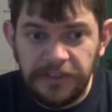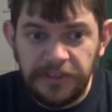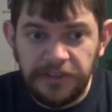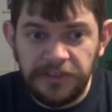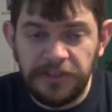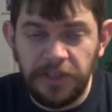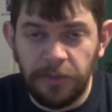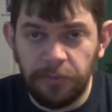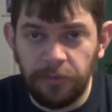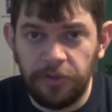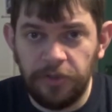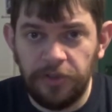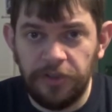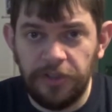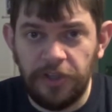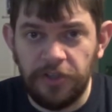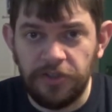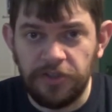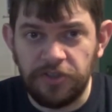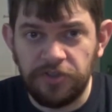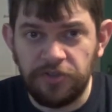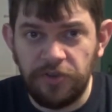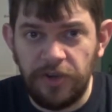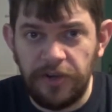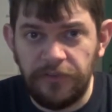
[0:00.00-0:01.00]
So we're going to go
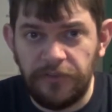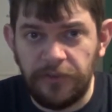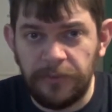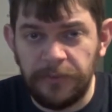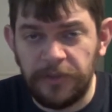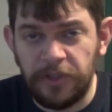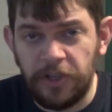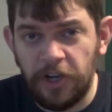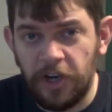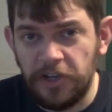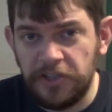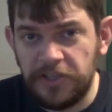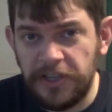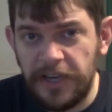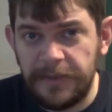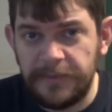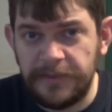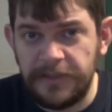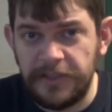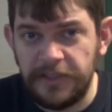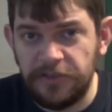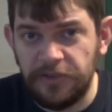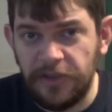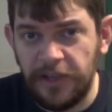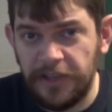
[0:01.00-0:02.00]
straight from the card
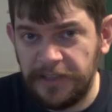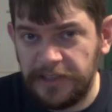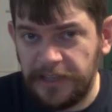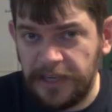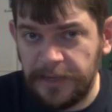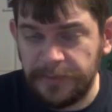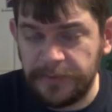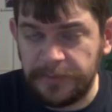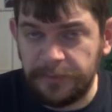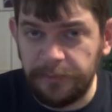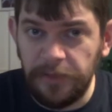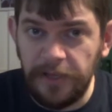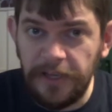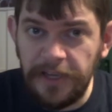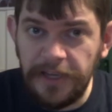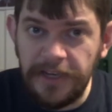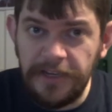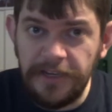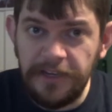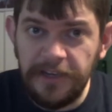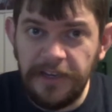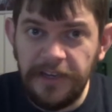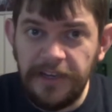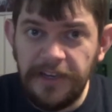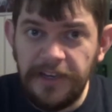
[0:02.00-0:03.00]
types into how the game is
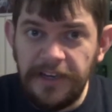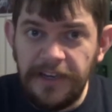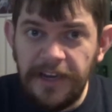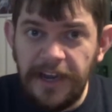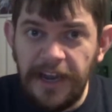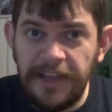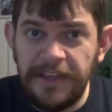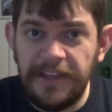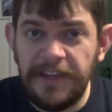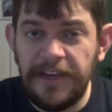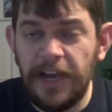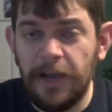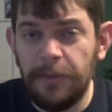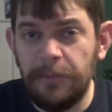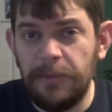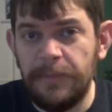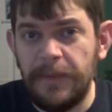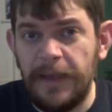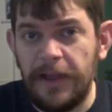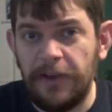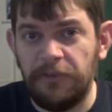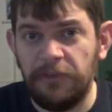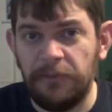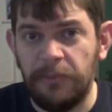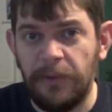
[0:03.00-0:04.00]
played, and then I'll be
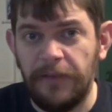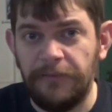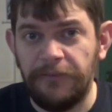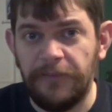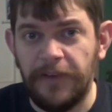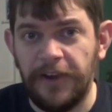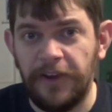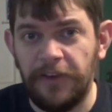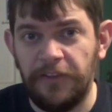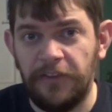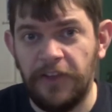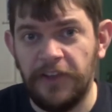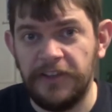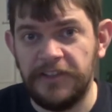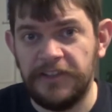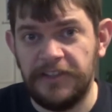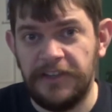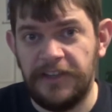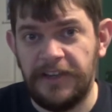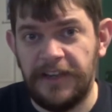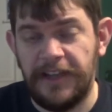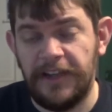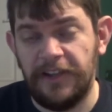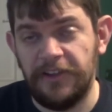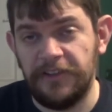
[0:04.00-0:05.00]
back for my final thoughts and
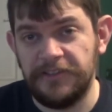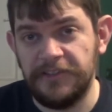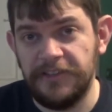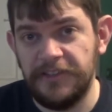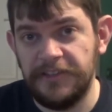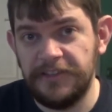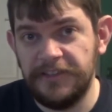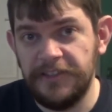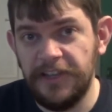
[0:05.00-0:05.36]
analysis.